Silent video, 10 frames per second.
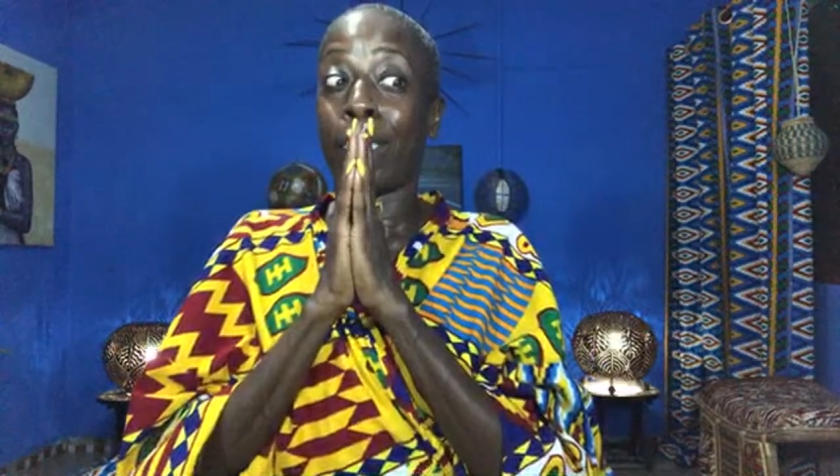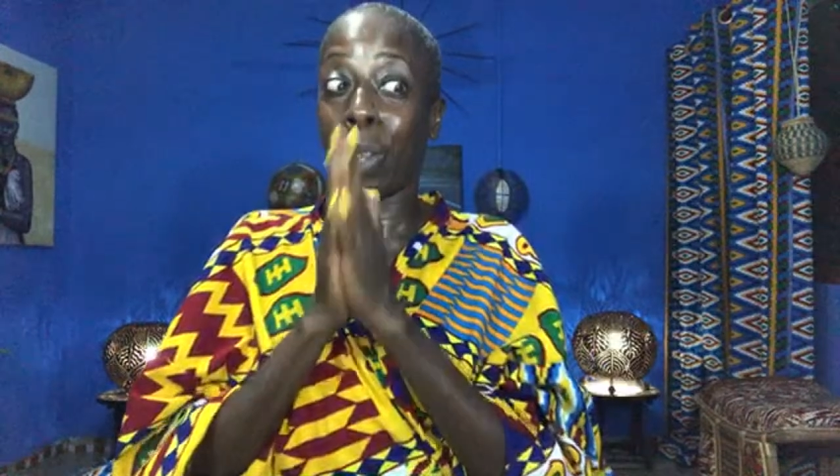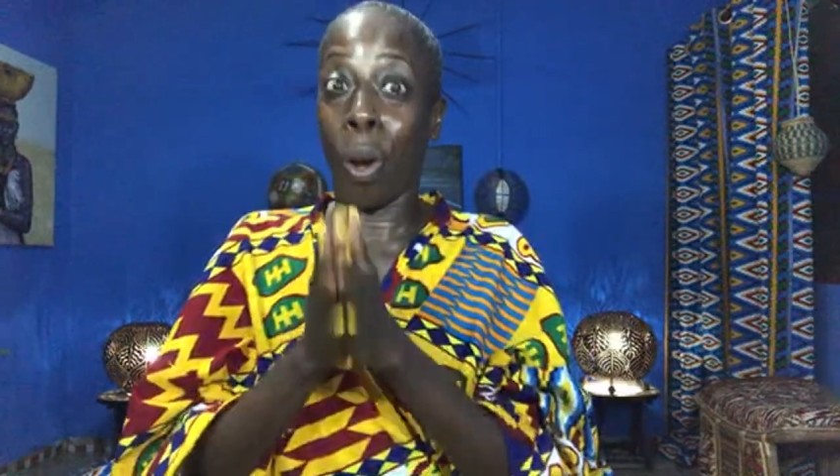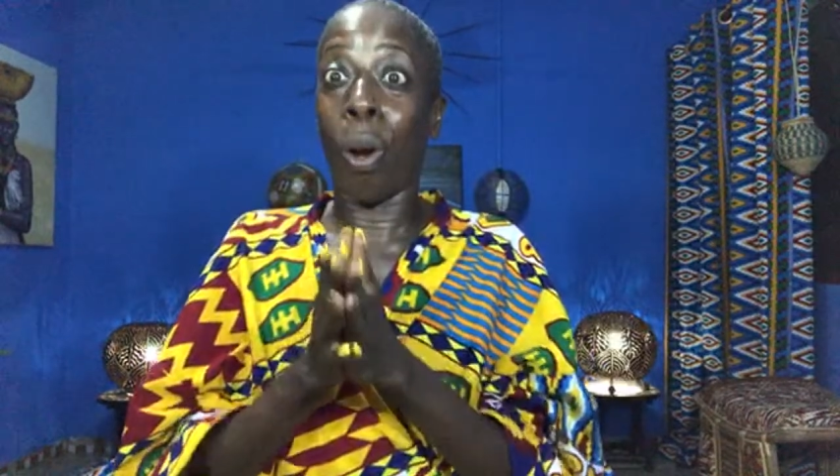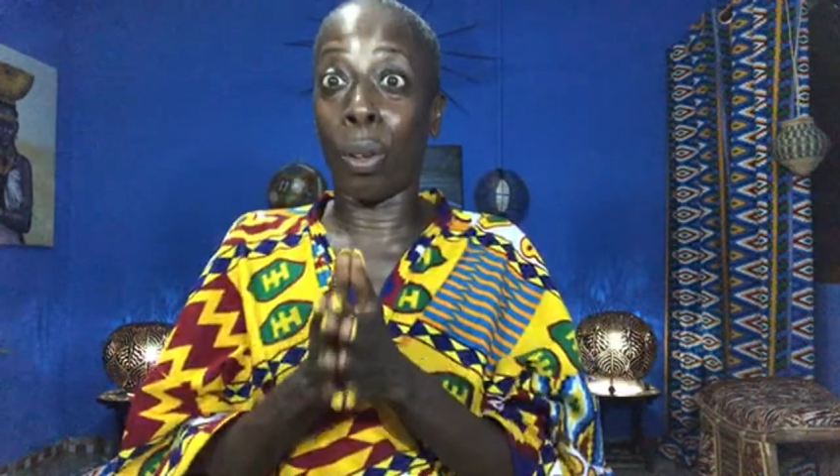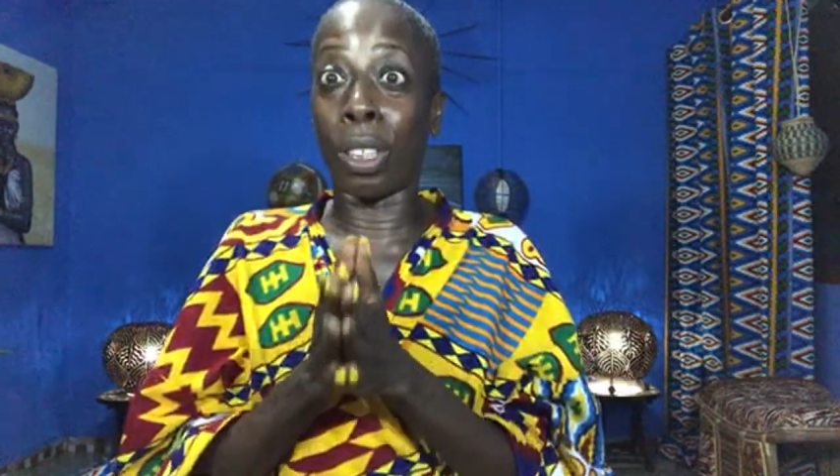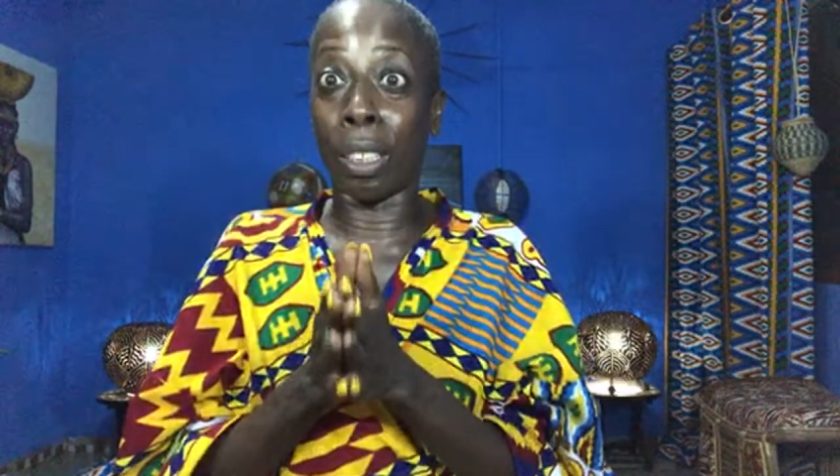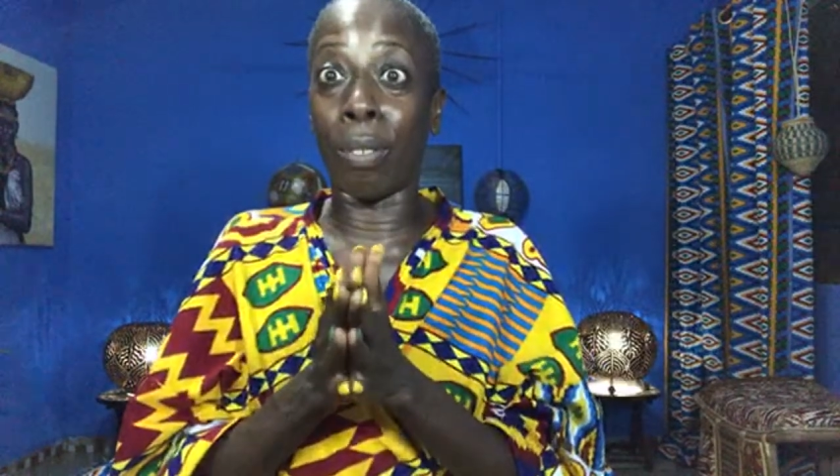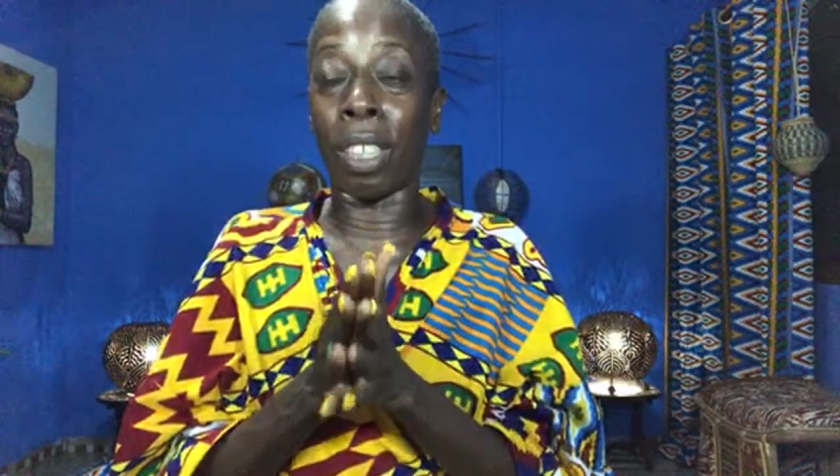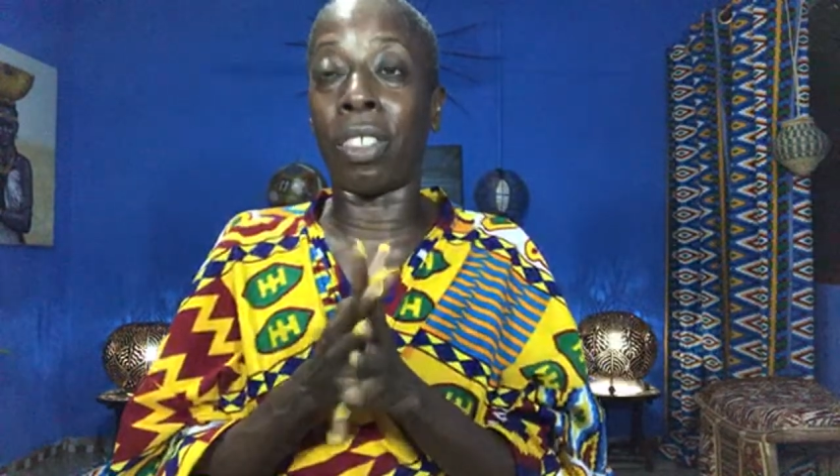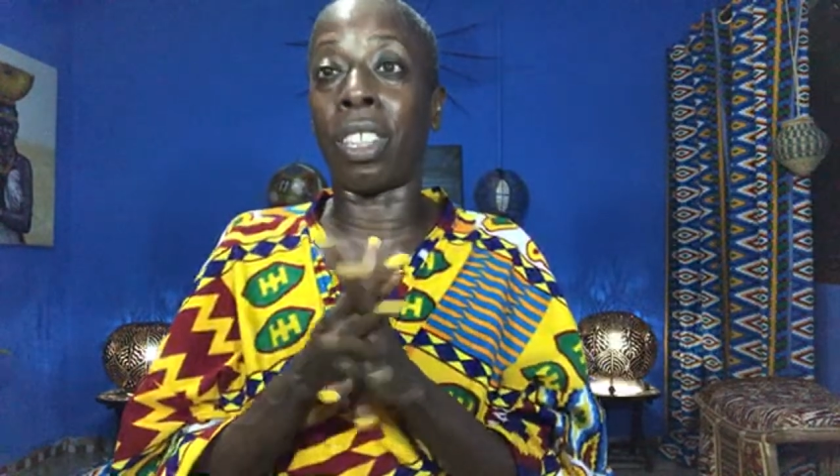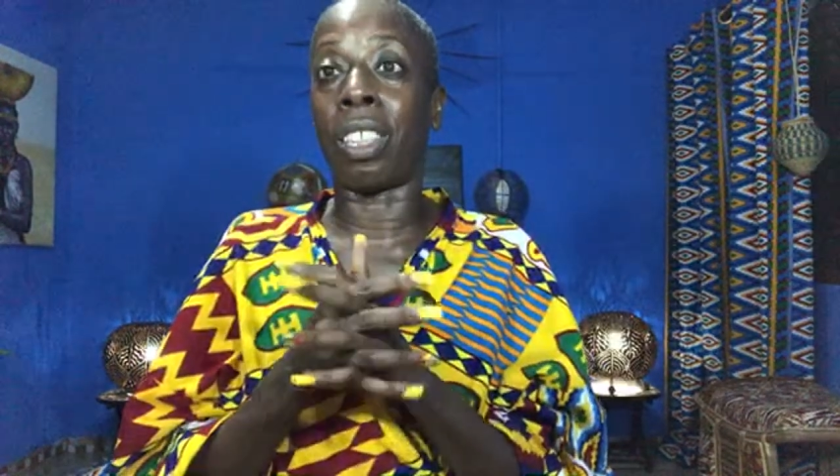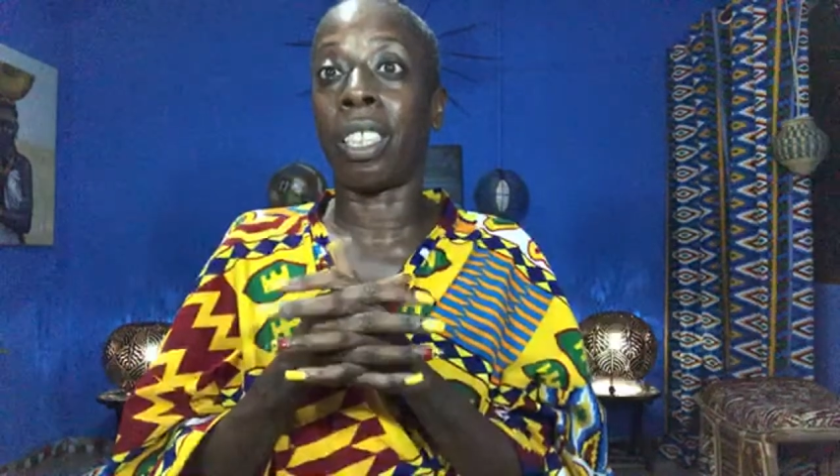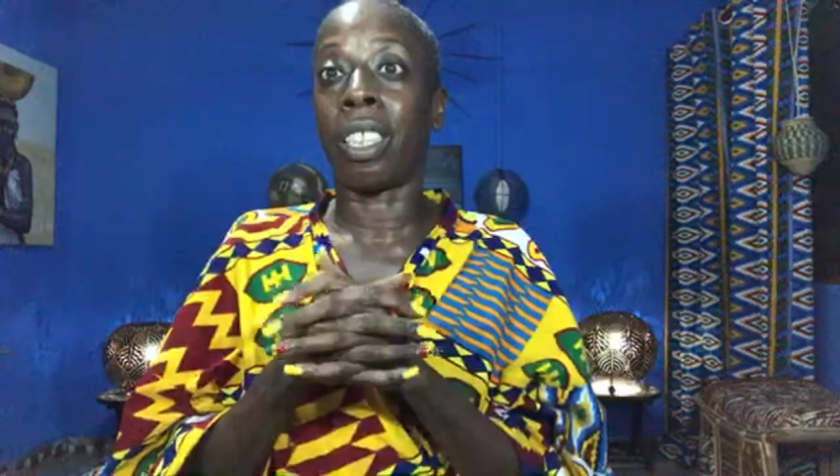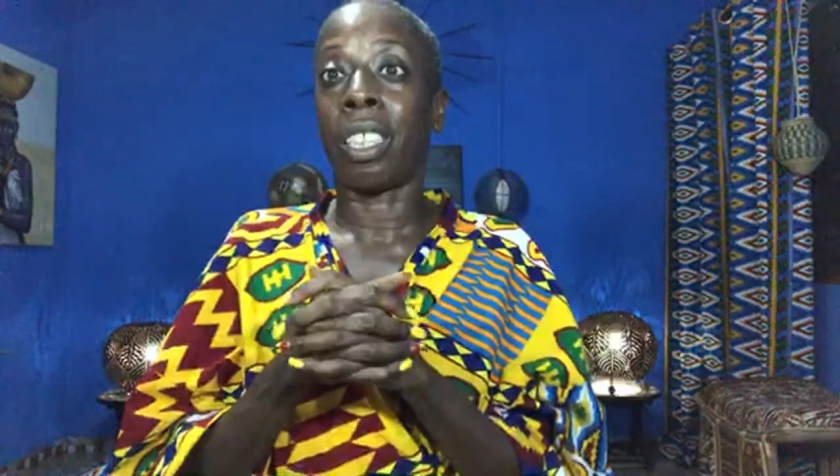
it's called holding the vision.